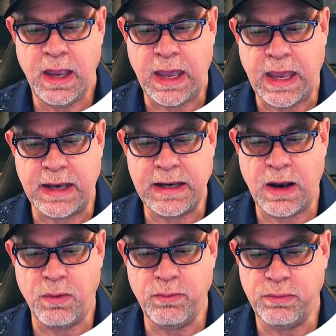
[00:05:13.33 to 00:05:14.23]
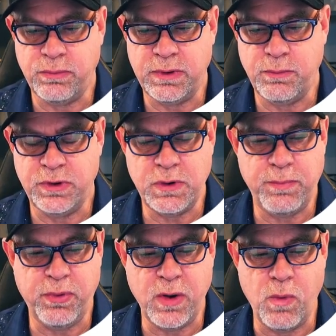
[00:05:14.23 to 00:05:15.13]
And we're doing
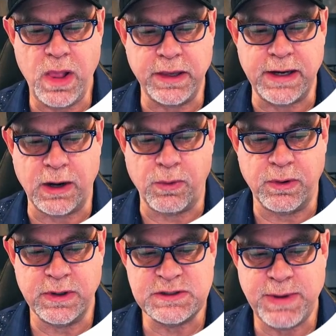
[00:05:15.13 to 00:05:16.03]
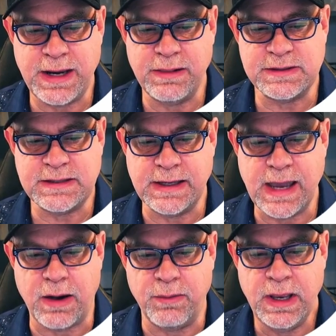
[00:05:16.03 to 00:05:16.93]
pretty well in here. We're expanding this thing
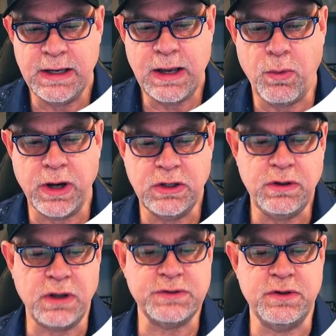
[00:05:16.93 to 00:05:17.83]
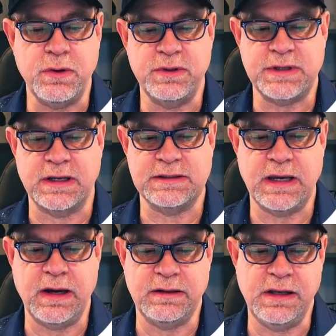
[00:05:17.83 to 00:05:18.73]
out. Now, what I could also do is I could
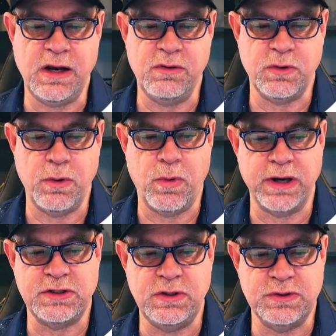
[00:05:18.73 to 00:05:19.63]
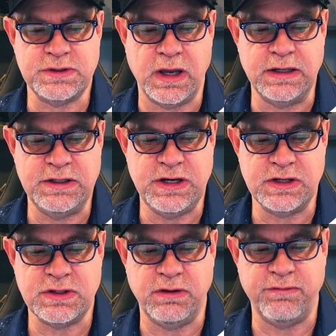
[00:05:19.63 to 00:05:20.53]
say, do we want to choose
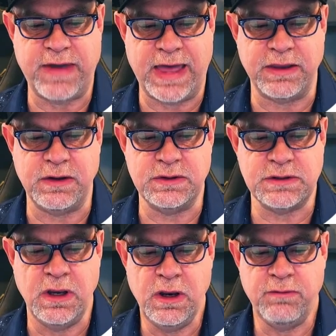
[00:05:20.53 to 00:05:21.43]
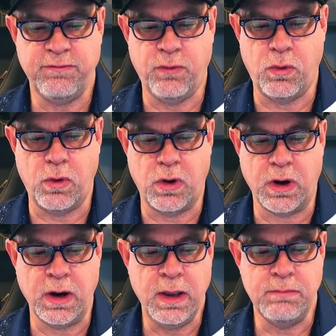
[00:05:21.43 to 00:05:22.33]
additional values
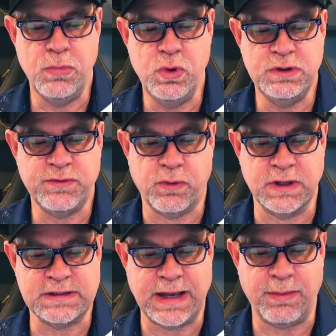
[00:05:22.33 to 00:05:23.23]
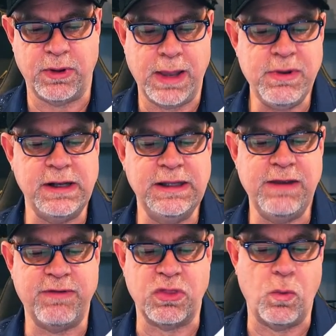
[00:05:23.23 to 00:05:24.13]
for moods, for example? I'm going to
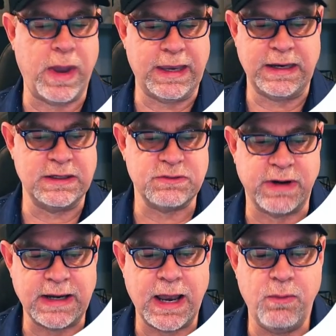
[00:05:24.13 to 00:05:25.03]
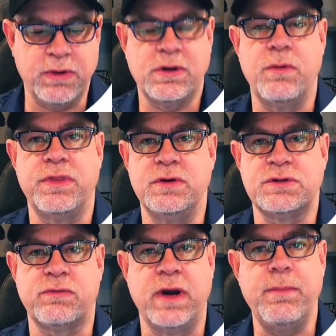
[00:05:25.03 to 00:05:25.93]
leave it the way it is right now. We'll go with those
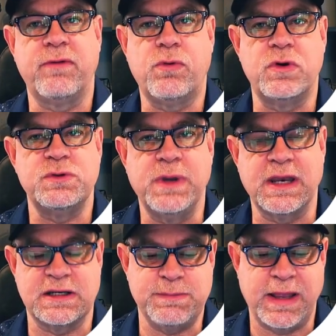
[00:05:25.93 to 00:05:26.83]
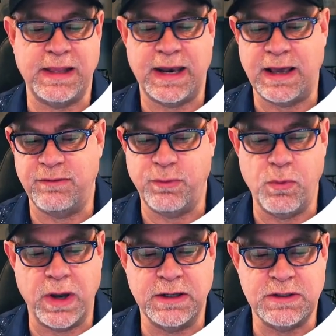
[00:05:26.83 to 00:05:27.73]
3, but of course we could expand that out if we
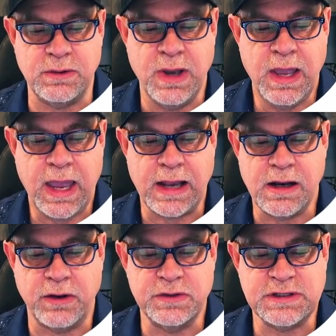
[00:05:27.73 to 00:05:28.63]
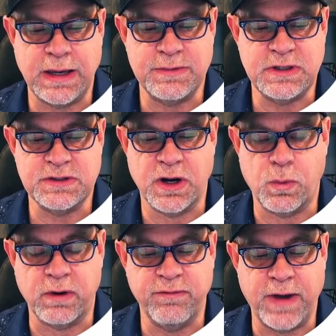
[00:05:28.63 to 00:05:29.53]
wanted to. And color schemes, these are going to
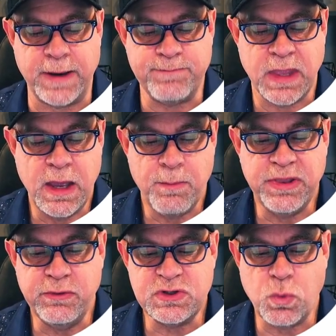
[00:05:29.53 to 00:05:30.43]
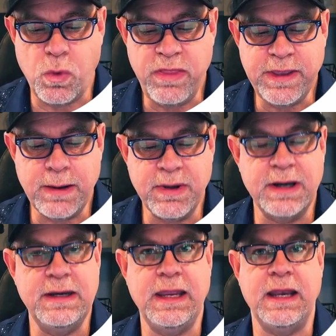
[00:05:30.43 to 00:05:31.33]
work fine. But there is one thing I'm going to
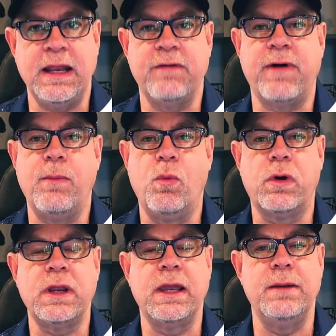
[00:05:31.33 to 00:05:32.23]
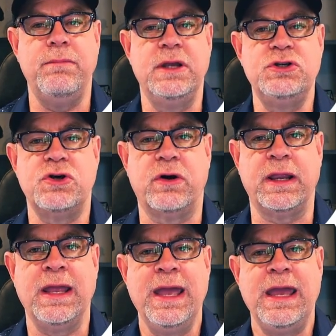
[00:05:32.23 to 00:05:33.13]
need if I'm working in
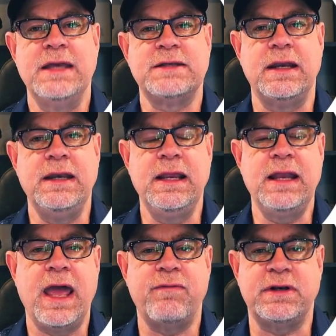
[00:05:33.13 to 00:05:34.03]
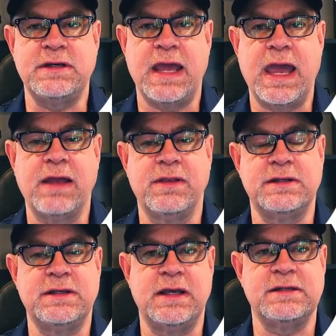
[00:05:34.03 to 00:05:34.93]
Midjourney is I need to have a tag that
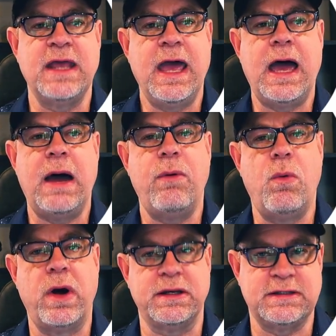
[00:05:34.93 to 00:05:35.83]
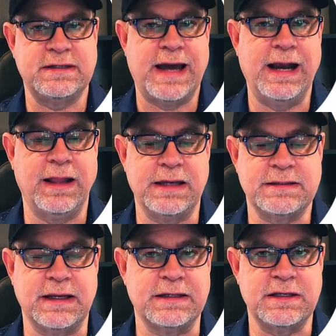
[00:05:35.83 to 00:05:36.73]
says how I want to stylize
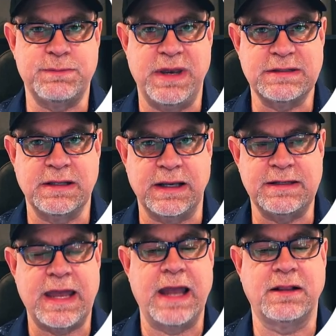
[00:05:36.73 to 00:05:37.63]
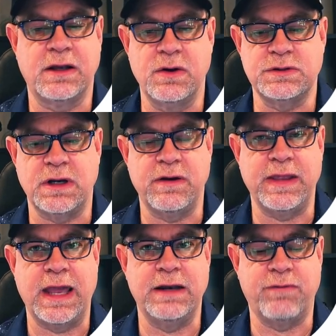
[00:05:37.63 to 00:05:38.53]
things. It's basically a tag that goes under
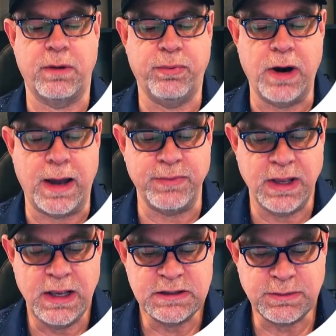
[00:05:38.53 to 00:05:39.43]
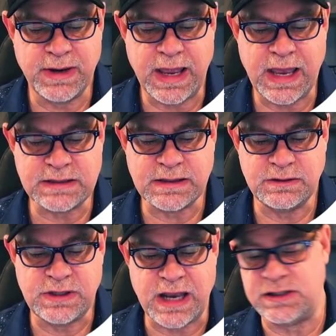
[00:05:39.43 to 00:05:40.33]
the end of our prompt. So I'm going to ask
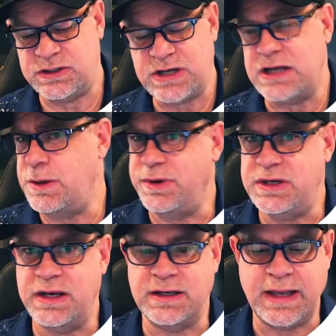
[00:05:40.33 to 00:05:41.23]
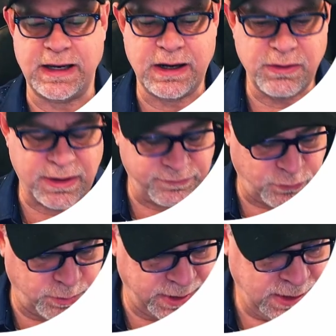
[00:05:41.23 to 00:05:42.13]
ChatGPT to take care of that
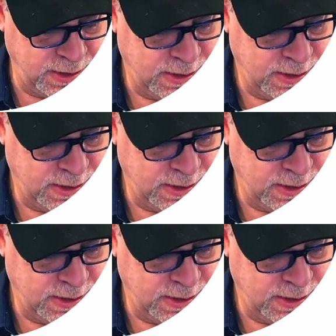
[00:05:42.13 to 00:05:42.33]
for me.